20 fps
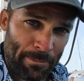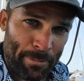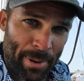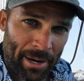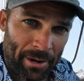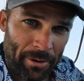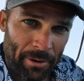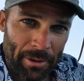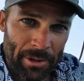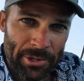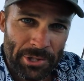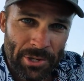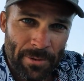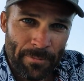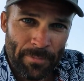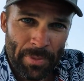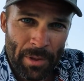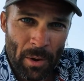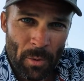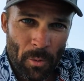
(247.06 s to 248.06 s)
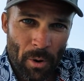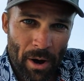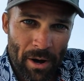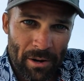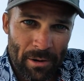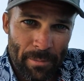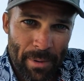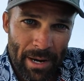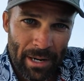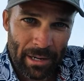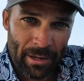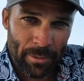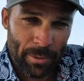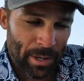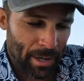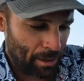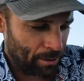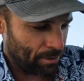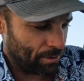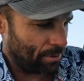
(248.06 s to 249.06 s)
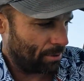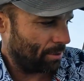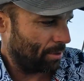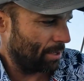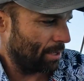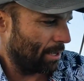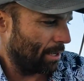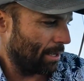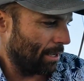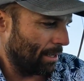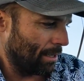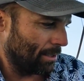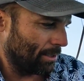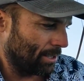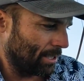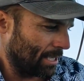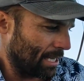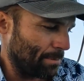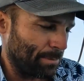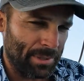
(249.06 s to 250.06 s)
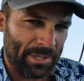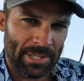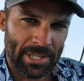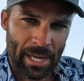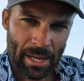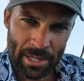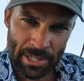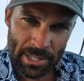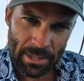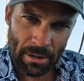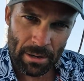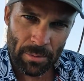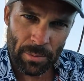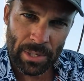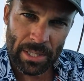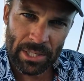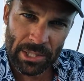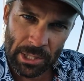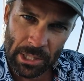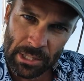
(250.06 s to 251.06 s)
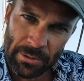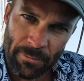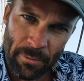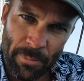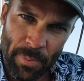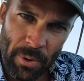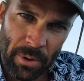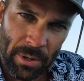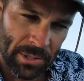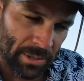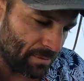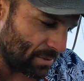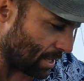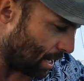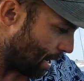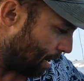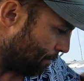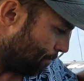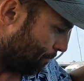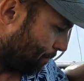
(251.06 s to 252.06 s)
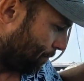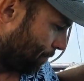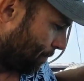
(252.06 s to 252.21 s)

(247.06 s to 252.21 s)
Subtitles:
pickle the Watermaker with to keep it sanitary when it sits for periods of time